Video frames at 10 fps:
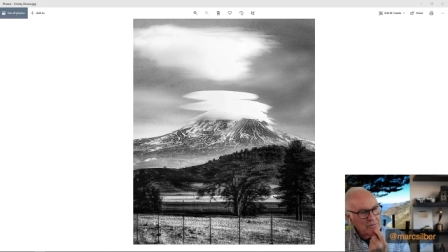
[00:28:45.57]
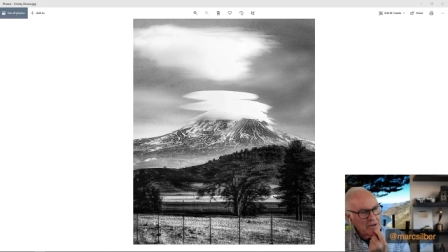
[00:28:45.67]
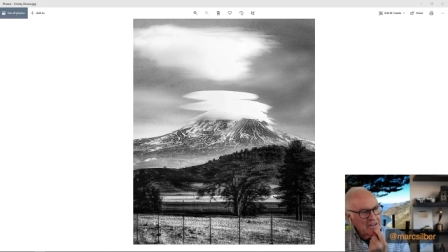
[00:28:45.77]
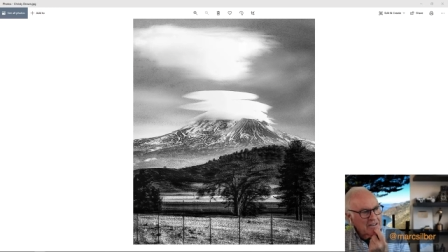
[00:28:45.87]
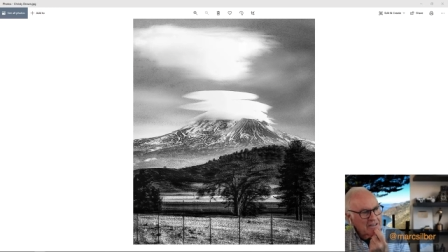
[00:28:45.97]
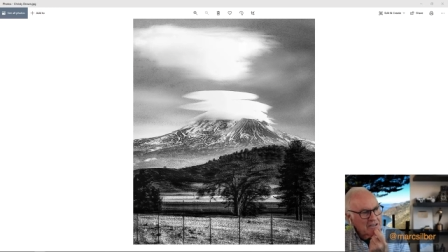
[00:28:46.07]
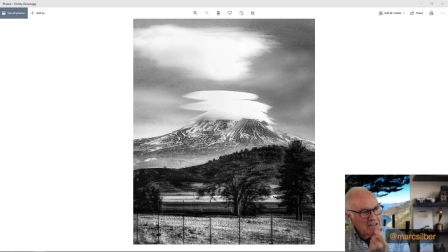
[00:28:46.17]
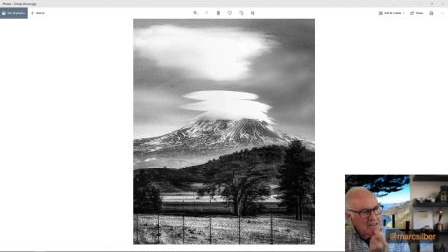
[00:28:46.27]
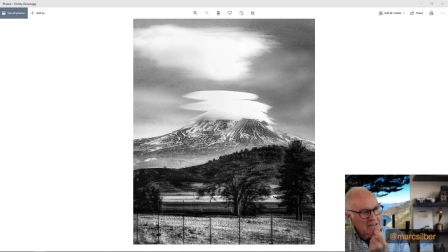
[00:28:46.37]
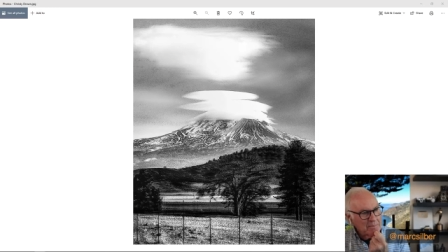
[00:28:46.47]
if we
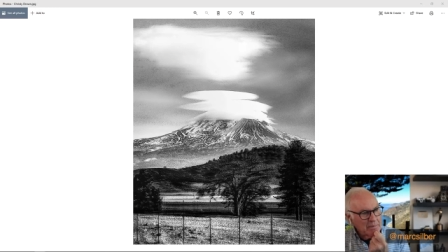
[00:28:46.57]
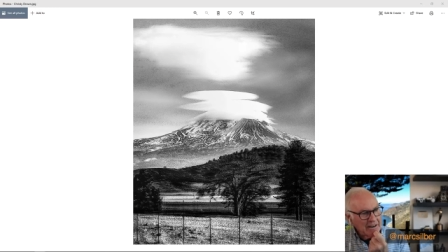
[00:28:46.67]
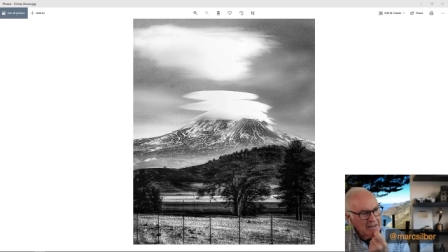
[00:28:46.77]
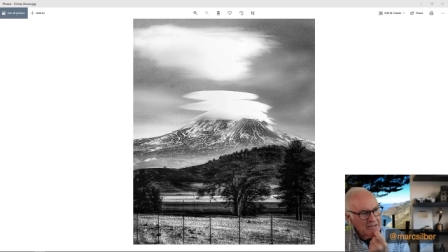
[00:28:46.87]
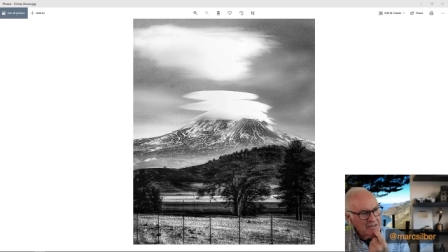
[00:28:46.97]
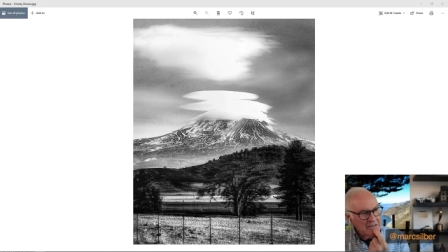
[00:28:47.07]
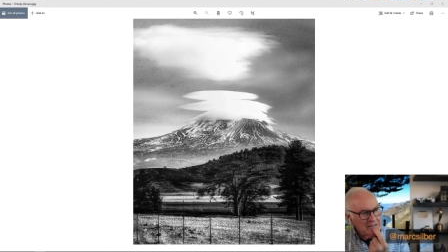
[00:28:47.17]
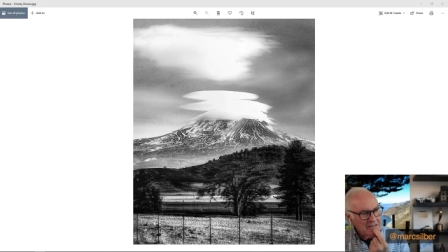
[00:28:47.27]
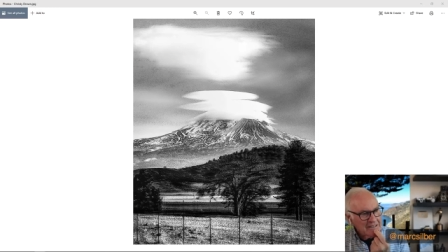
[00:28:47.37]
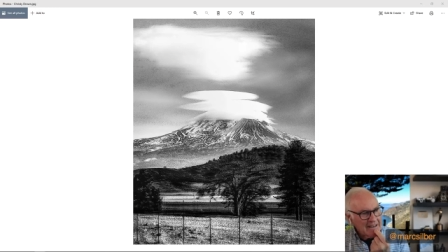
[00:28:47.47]
did a
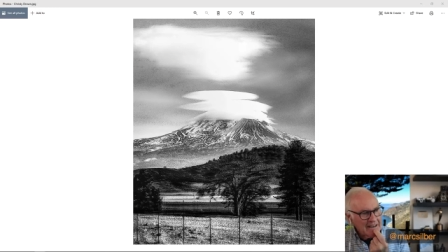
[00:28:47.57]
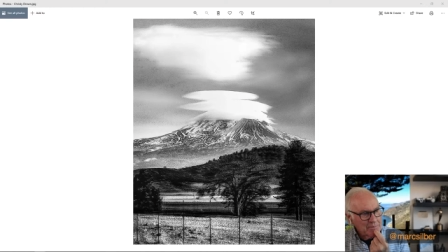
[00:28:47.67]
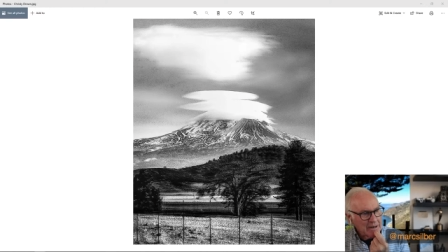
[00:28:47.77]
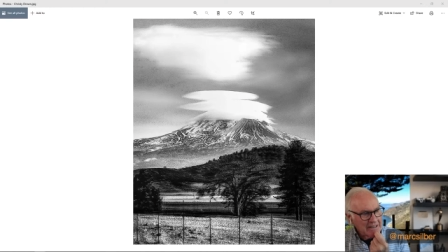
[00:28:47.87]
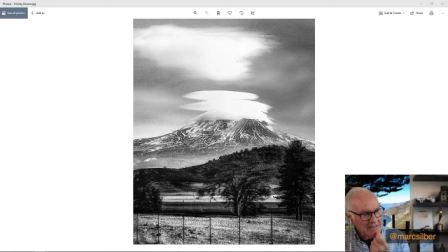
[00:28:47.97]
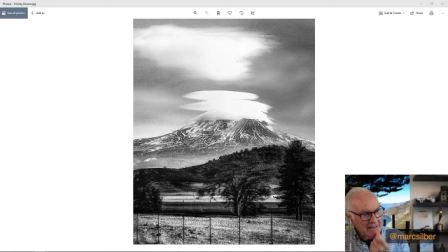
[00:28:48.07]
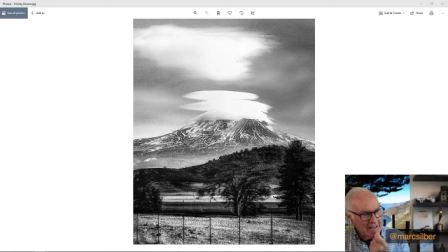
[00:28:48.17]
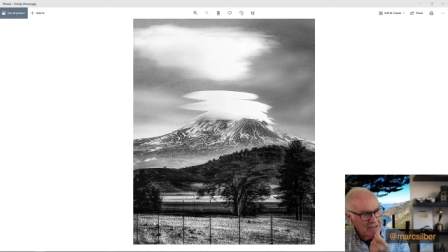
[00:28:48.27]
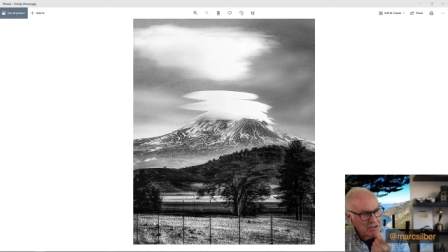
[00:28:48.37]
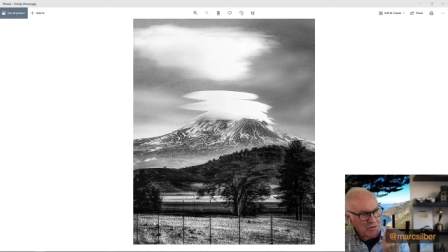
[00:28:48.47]
comparison side by
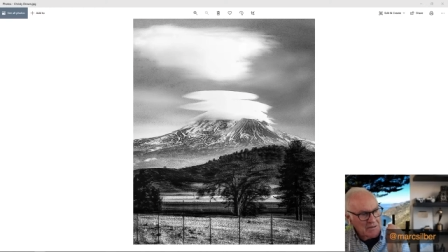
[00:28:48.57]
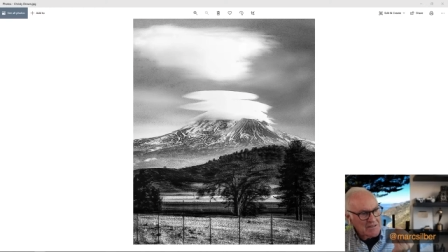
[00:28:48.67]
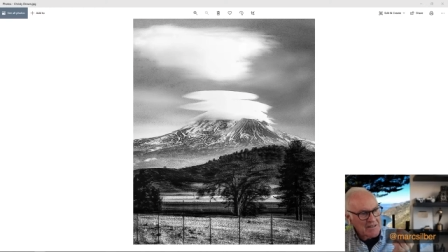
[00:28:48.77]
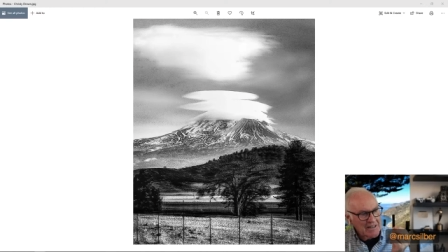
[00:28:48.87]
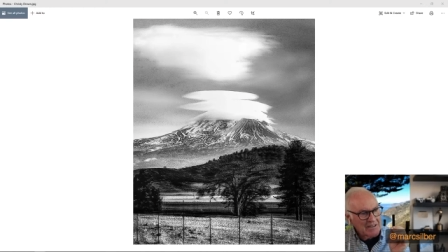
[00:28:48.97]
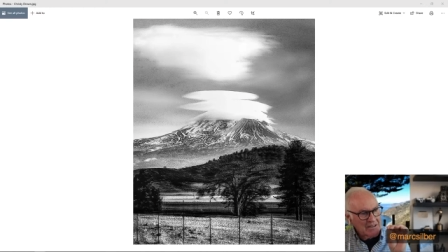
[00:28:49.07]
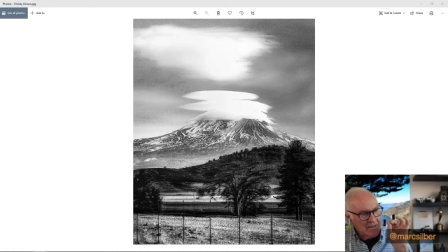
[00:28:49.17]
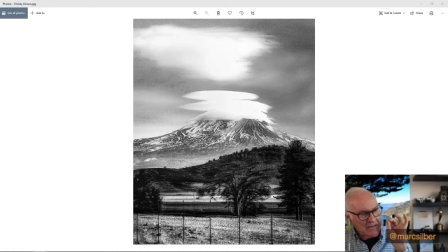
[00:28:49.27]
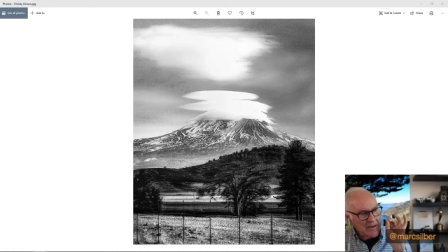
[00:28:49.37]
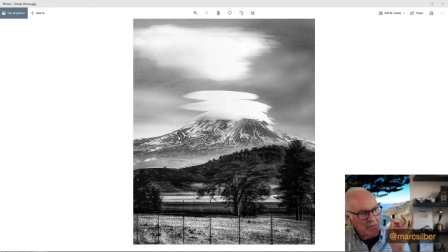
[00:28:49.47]
side, you'd see
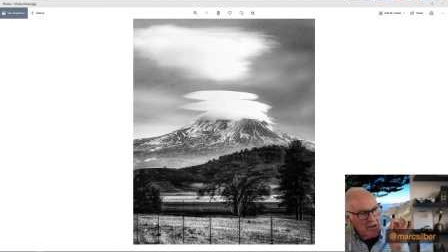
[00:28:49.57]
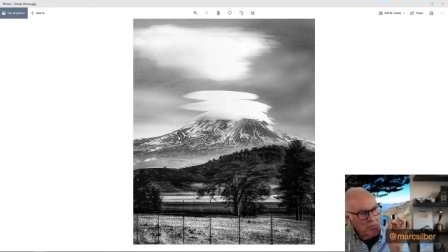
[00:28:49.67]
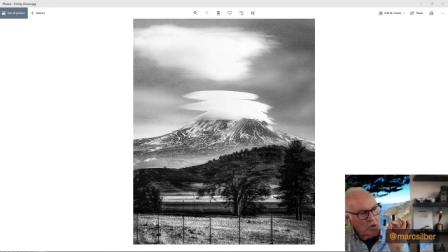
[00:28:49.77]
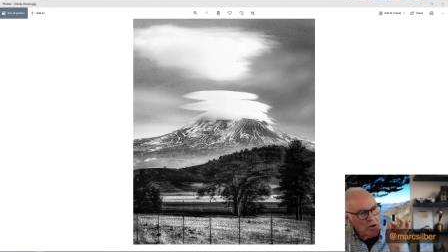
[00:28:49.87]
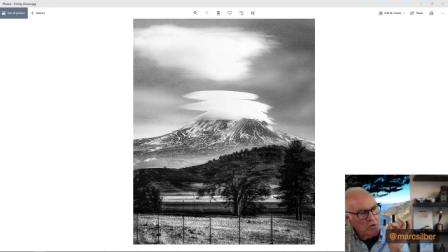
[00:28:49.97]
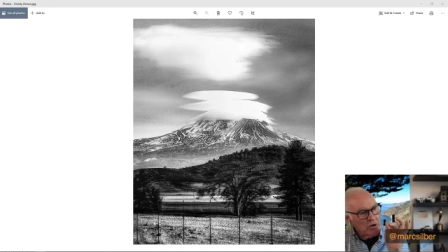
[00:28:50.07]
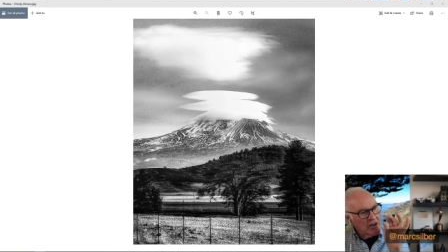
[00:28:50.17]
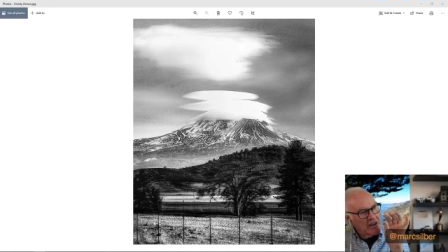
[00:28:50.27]
there's something more